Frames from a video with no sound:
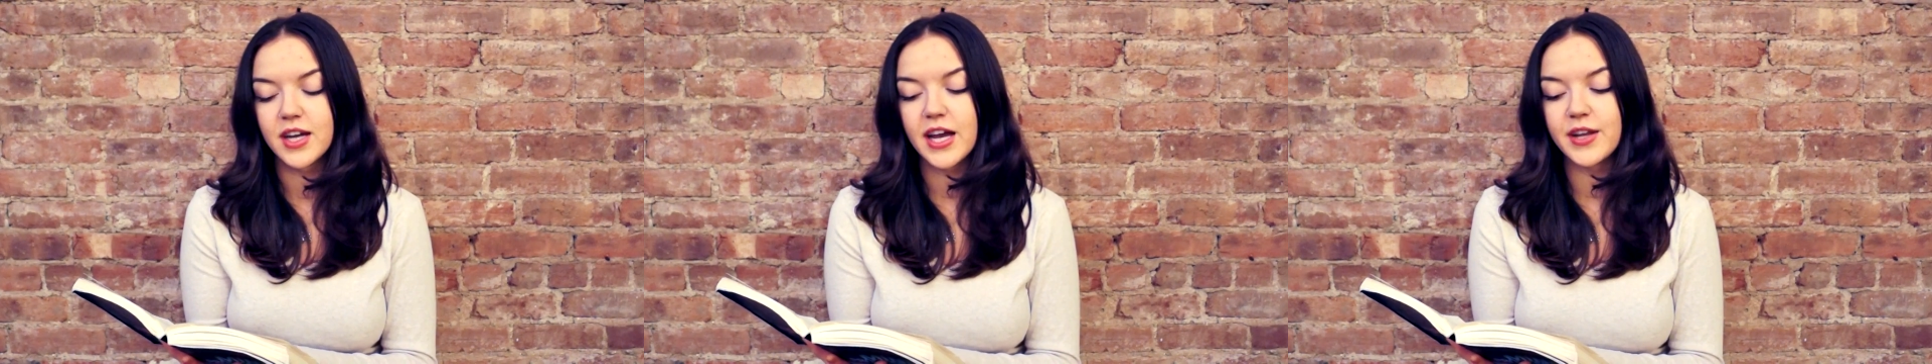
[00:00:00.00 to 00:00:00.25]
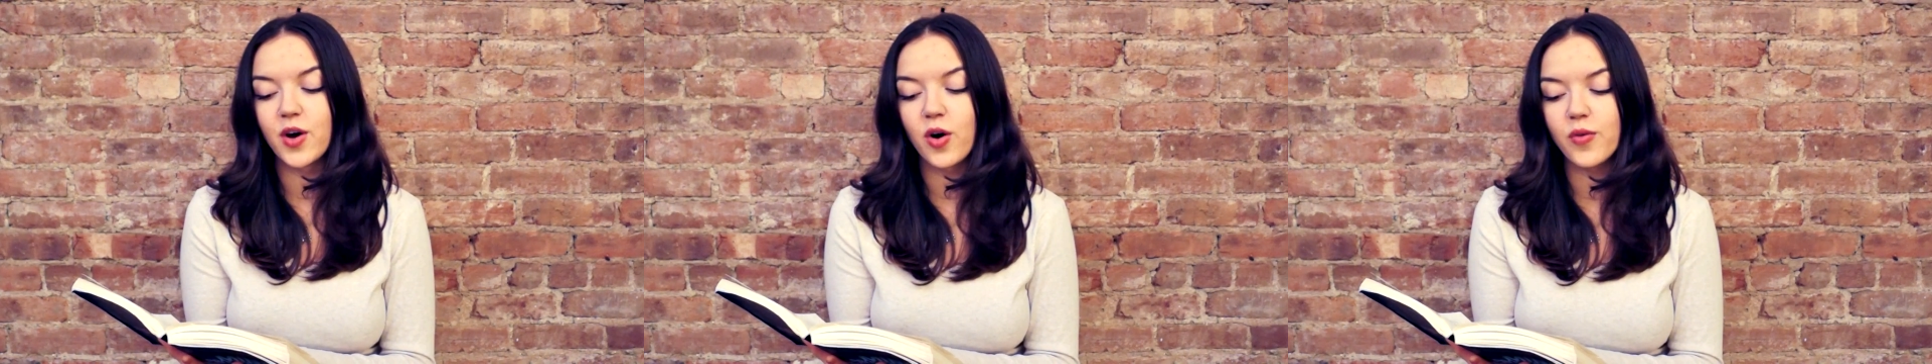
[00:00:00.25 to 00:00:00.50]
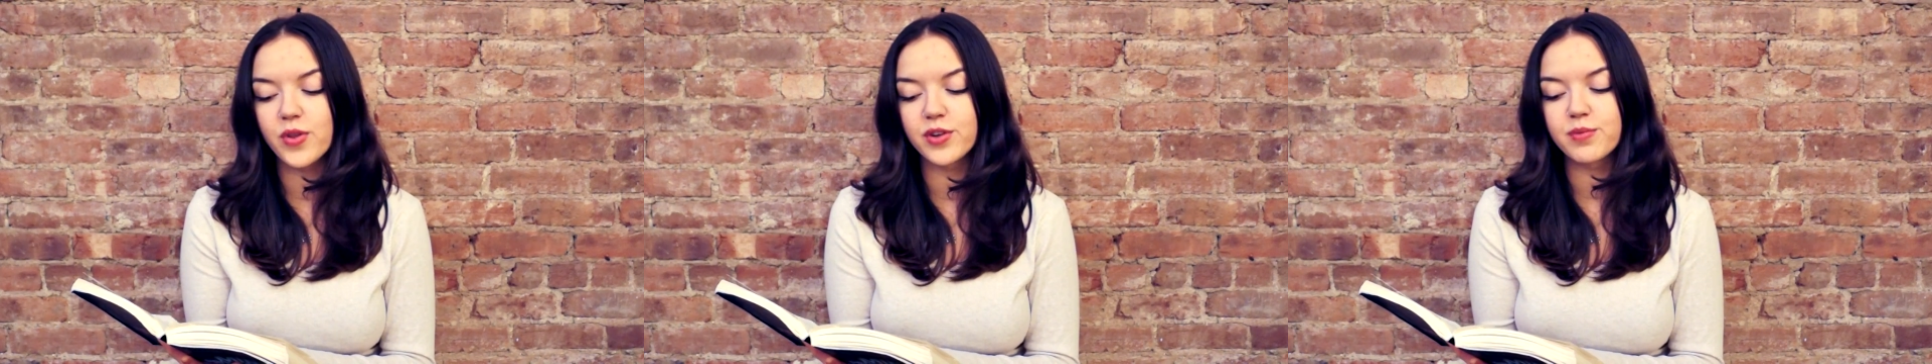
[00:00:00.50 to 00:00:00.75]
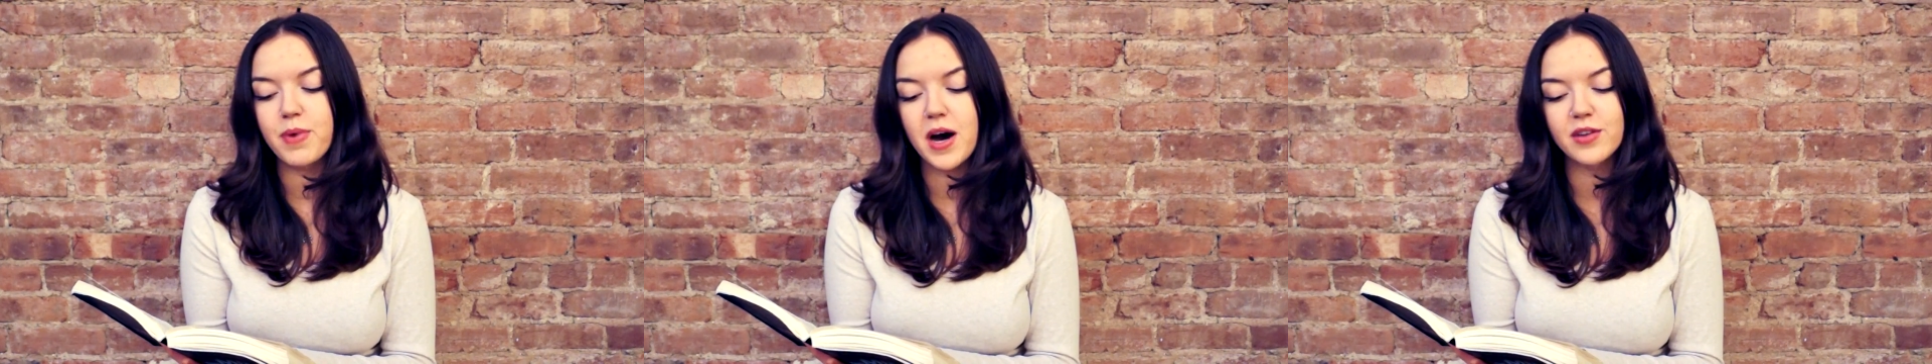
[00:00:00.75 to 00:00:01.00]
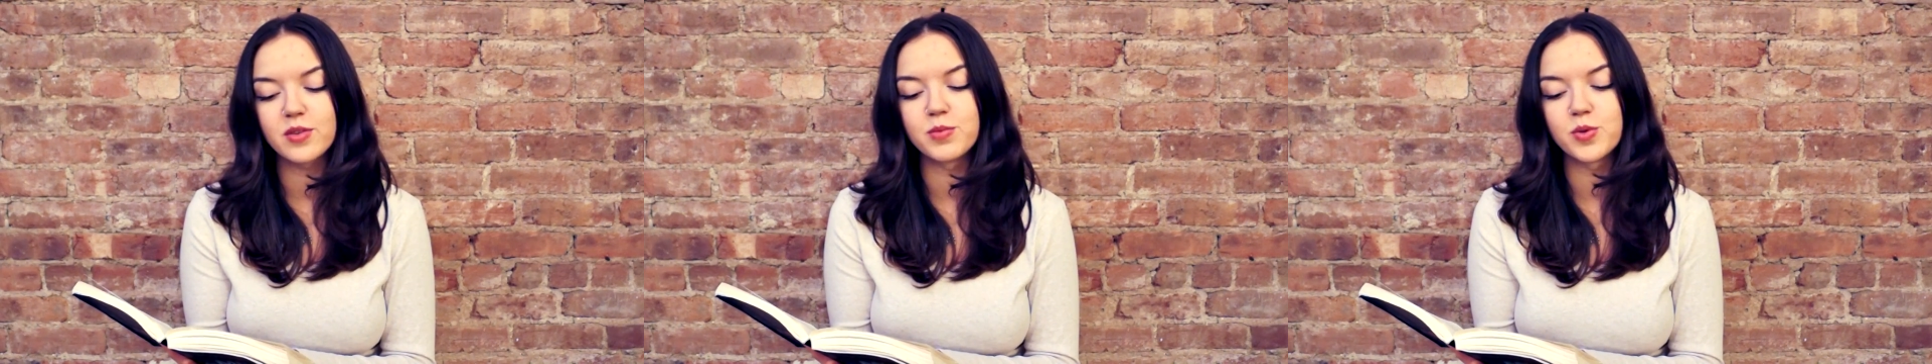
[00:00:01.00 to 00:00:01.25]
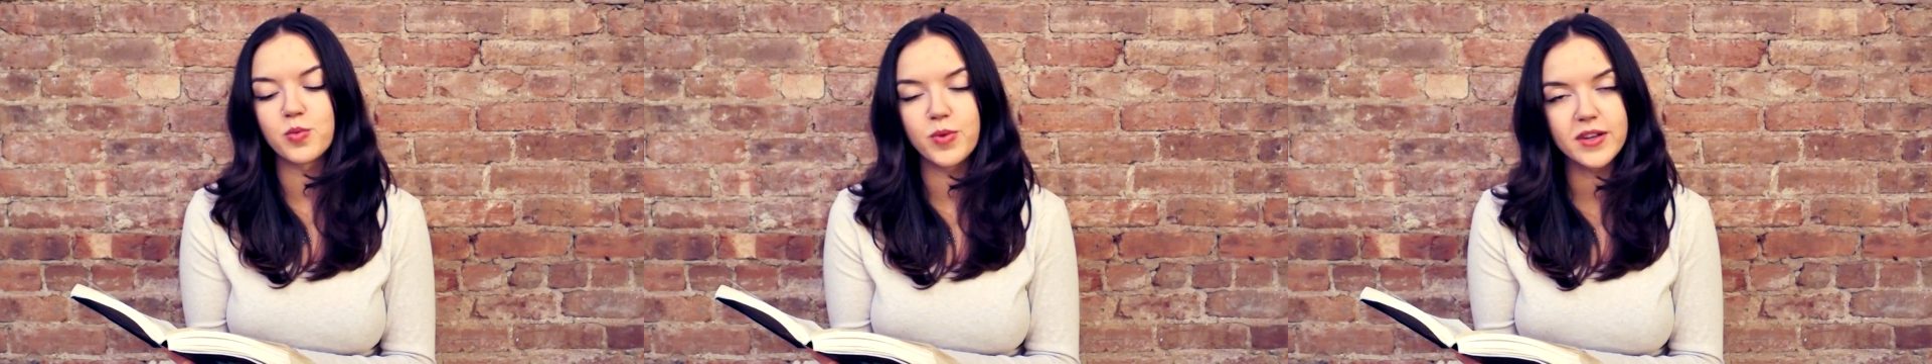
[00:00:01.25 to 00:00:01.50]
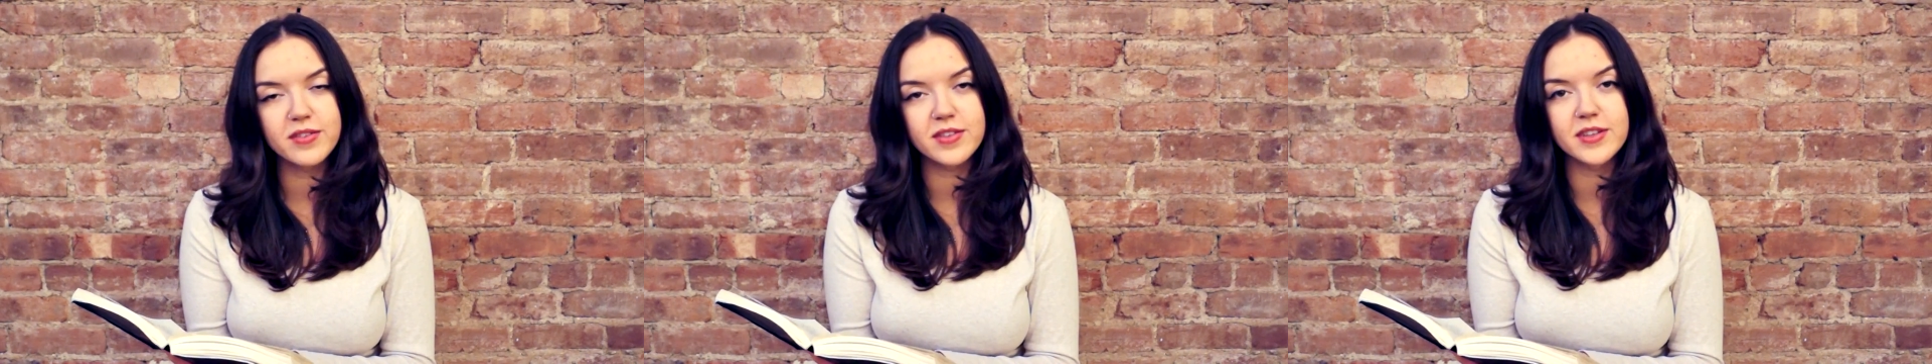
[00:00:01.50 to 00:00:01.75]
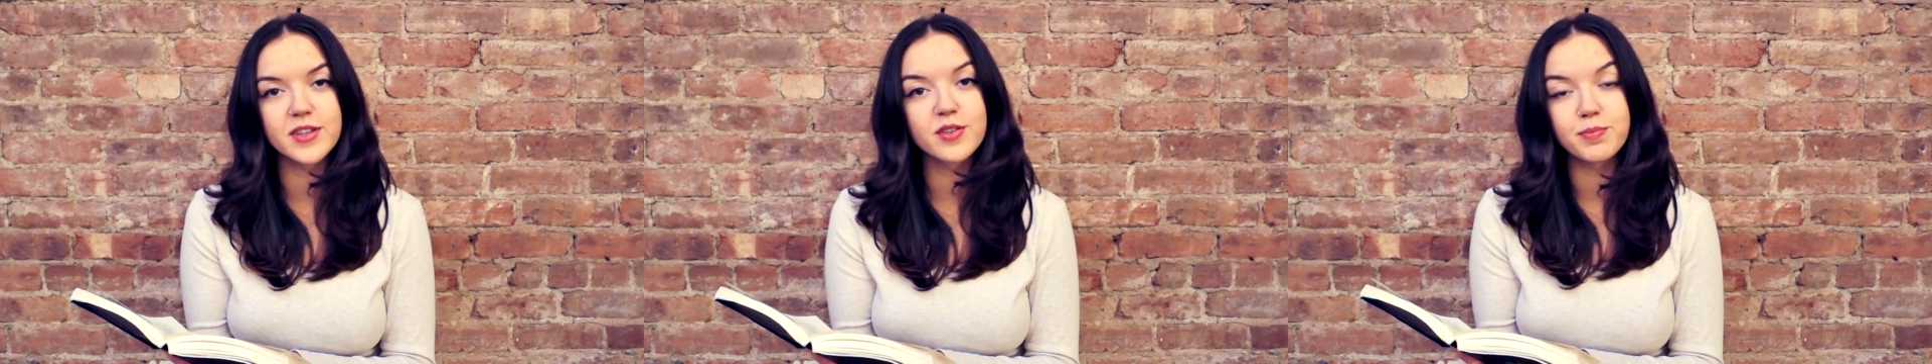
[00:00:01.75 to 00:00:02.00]
and all that is possible rests
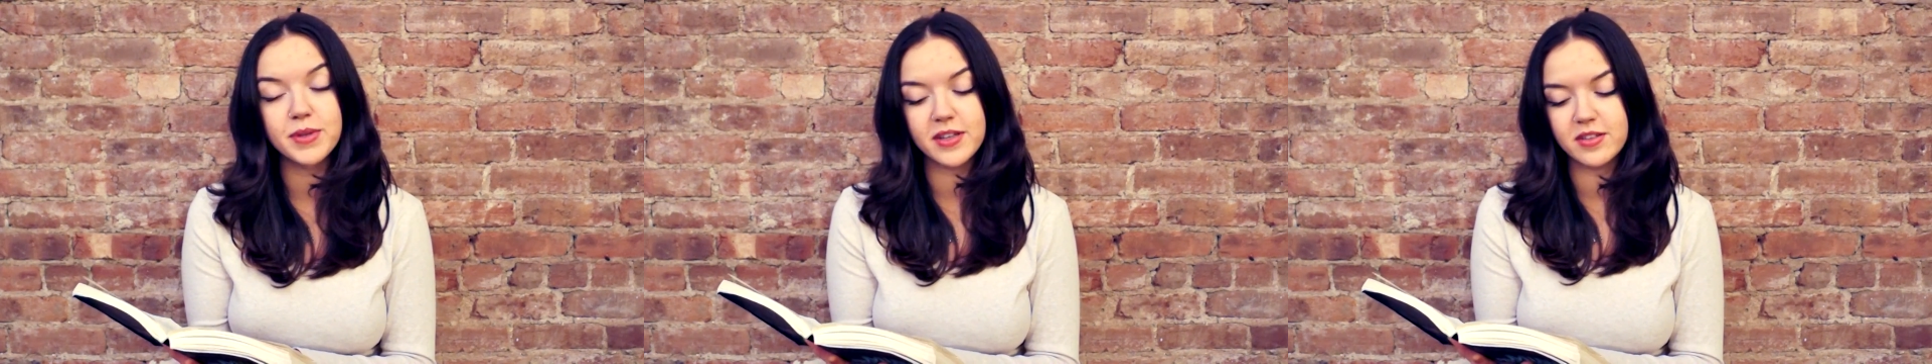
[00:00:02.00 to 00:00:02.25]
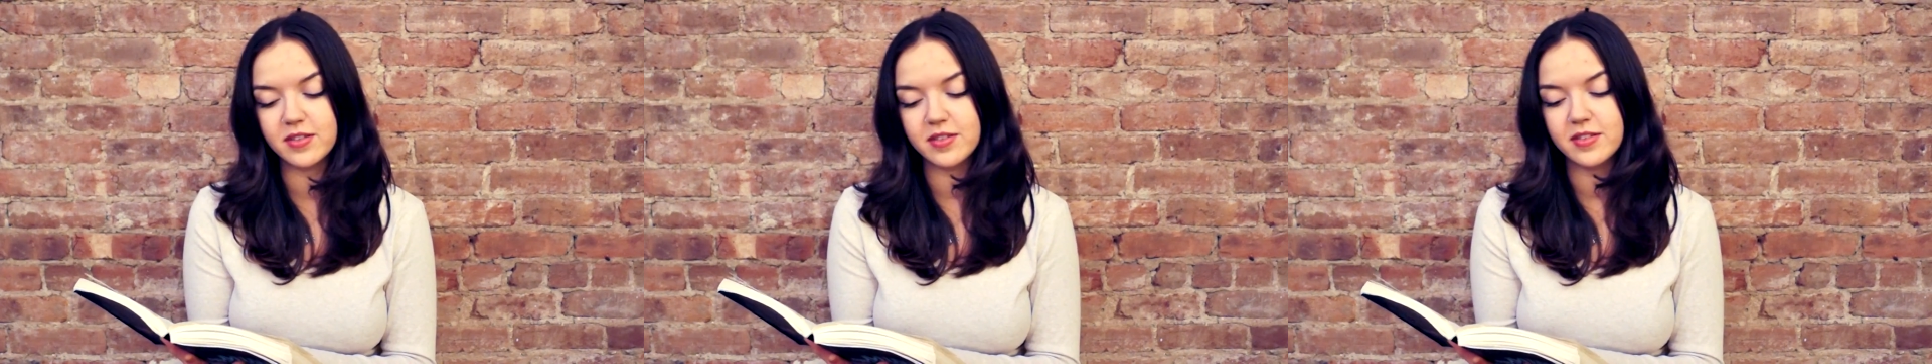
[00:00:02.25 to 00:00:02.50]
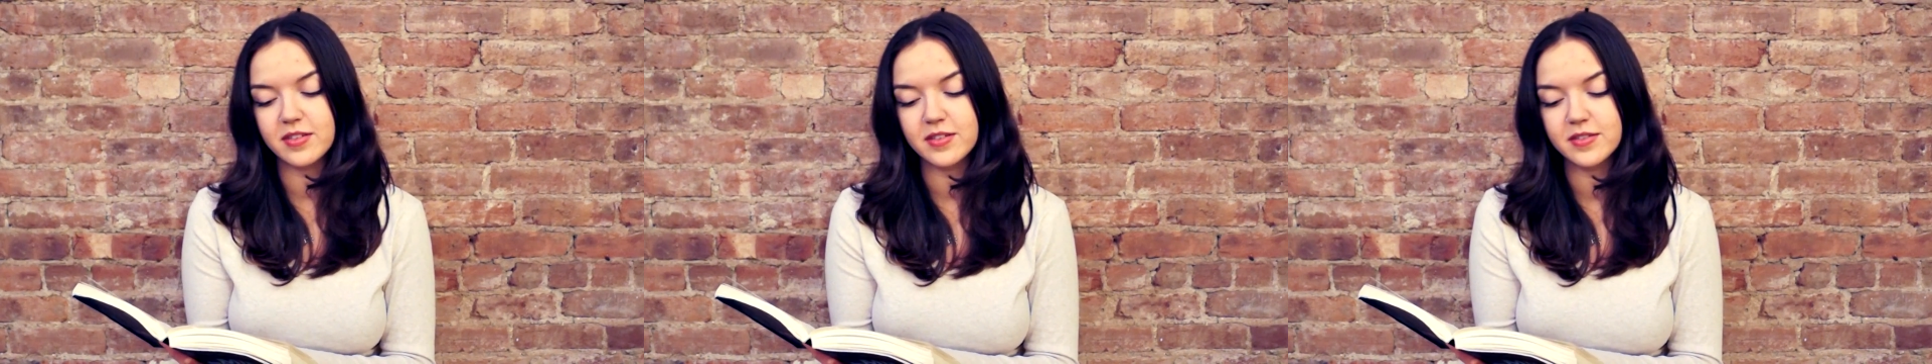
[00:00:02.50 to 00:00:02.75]
in this peace.